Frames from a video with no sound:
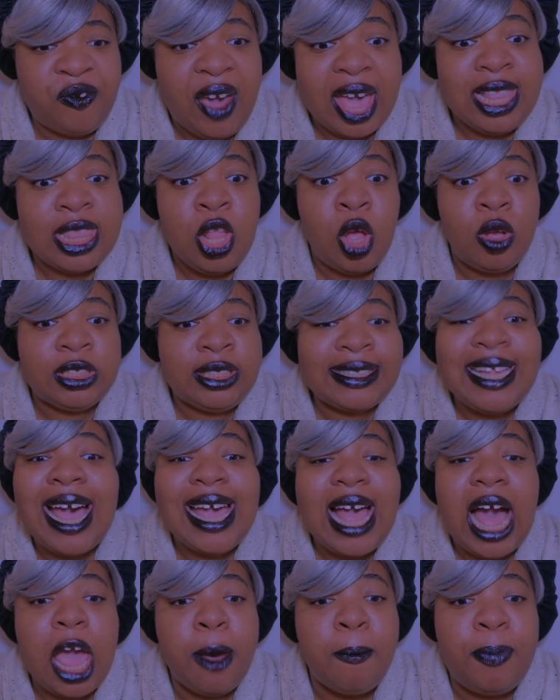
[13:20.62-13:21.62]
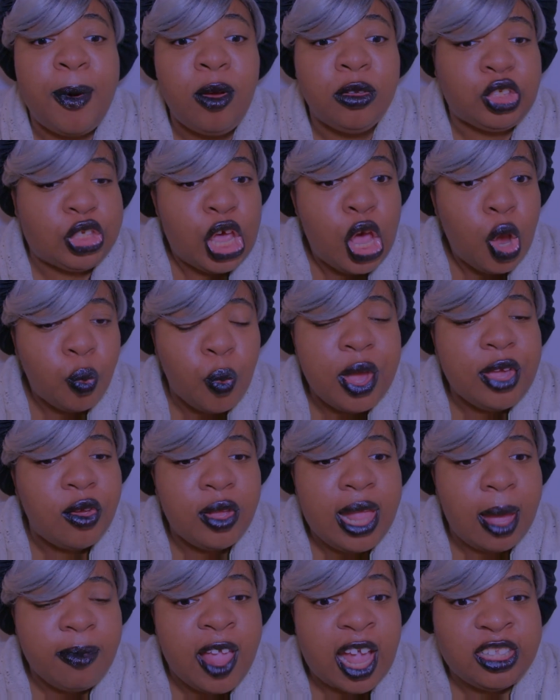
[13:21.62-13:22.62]
fat and those thigh-high boots
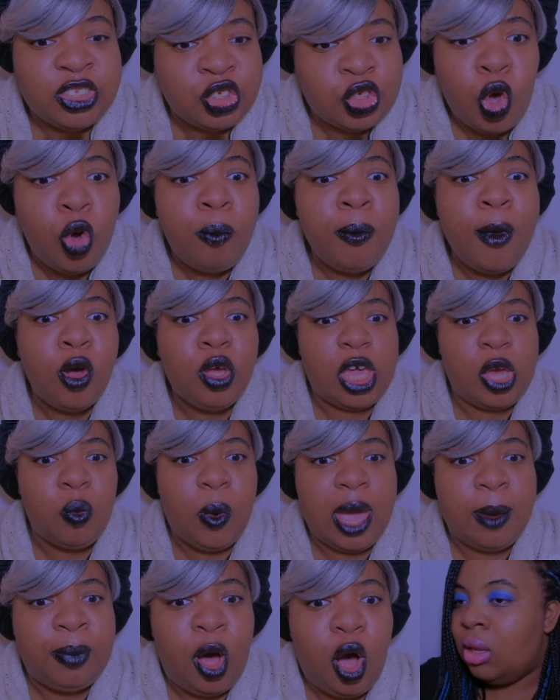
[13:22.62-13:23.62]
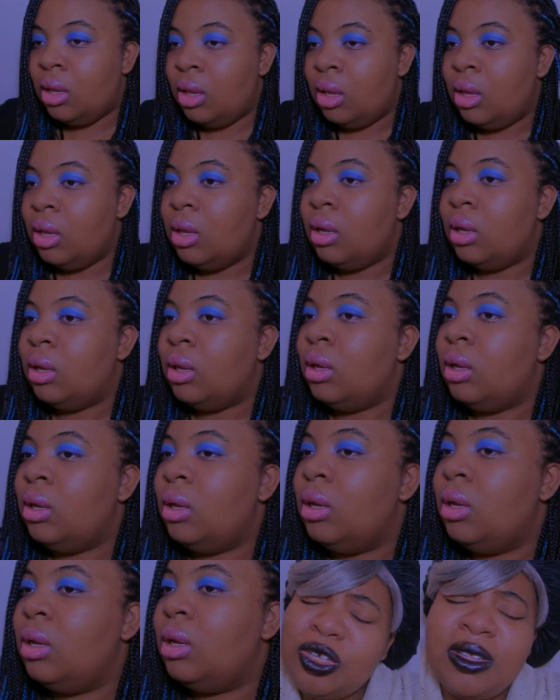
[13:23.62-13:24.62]
wrinkle up like 2 Milky Way bars. I'd
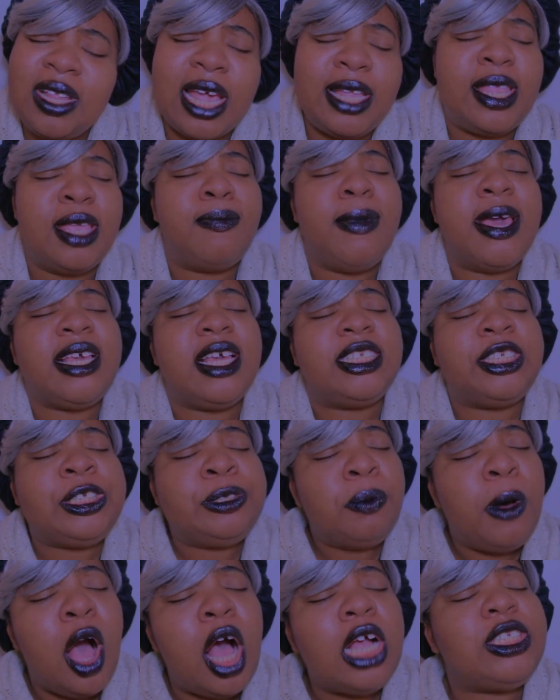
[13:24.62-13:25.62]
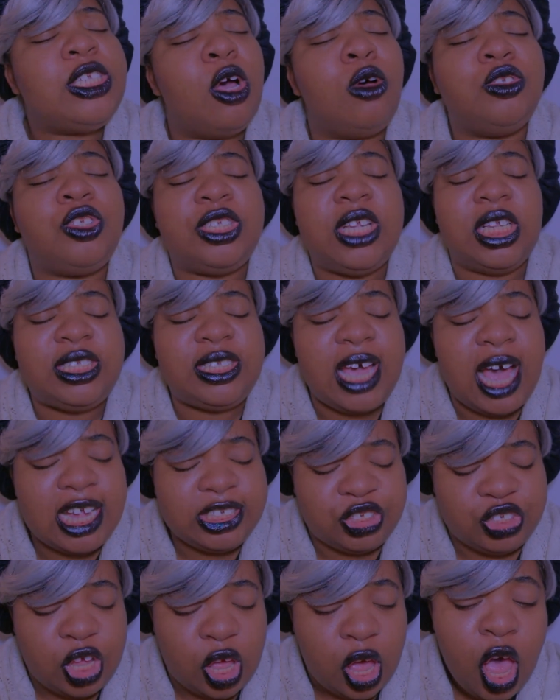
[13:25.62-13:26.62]
also like to make a small toast to
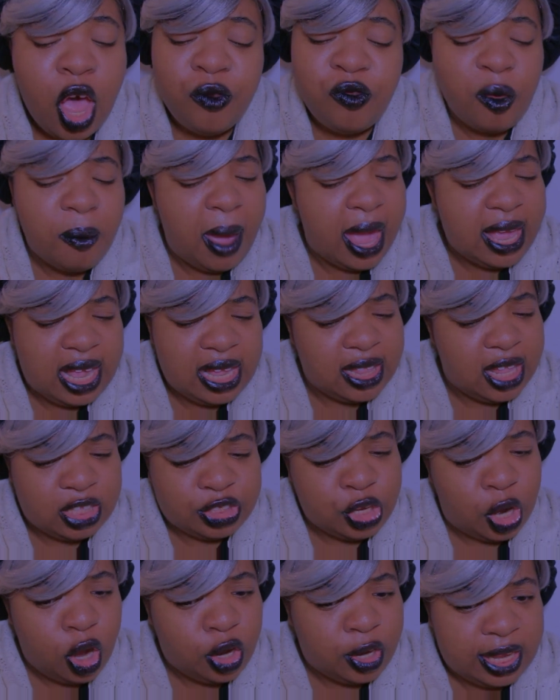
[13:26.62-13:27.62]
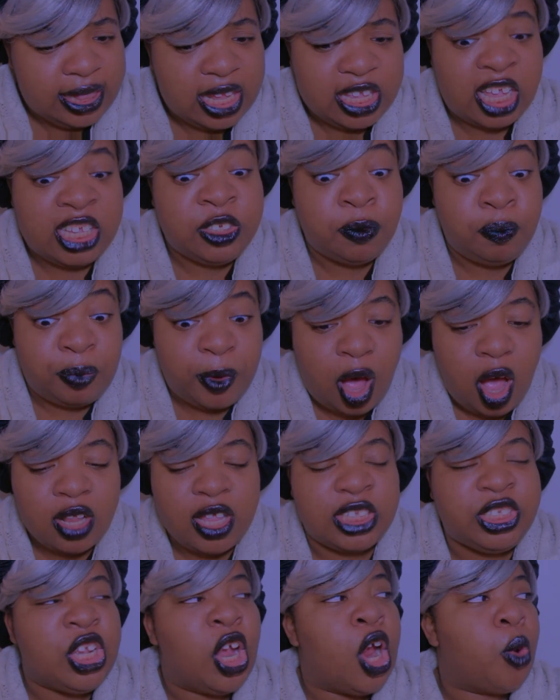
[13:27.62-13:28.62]
Tasha for making the turkey look as
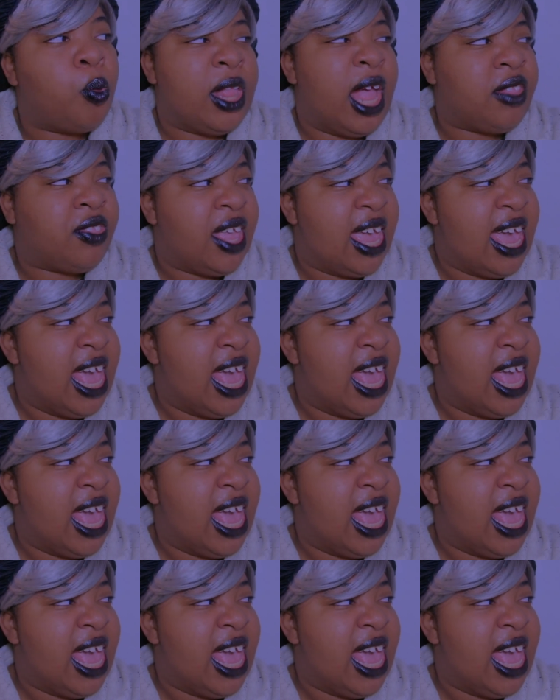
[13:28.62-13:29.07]
bald as her without the